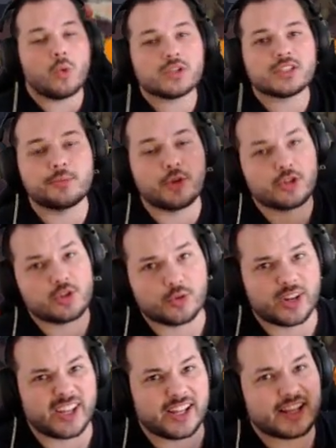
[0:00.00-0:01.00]
What's up, nerds? On
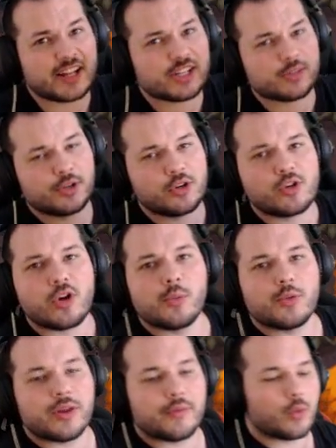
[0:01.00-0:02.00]
Renegade Cactus, but you can call me
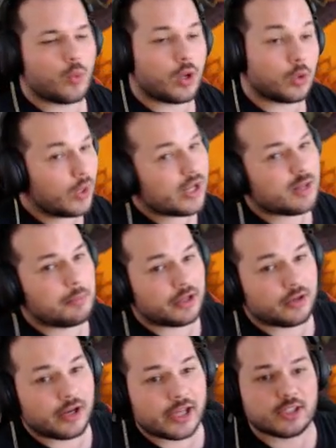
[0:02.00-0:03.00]
whatever you want. Welcome back
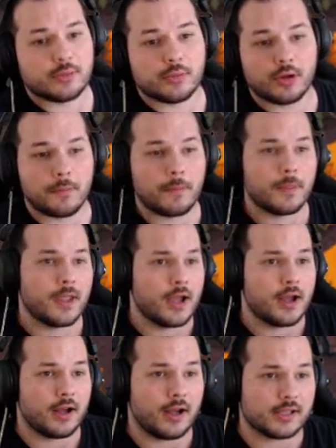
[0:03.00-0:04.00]
to Nexomon.
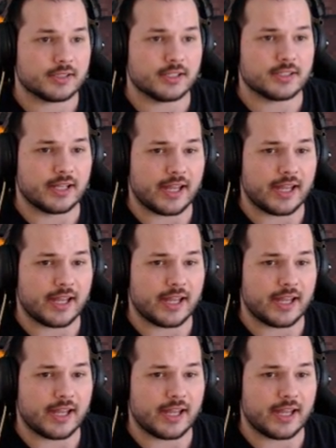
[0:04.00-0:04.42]
Uh, since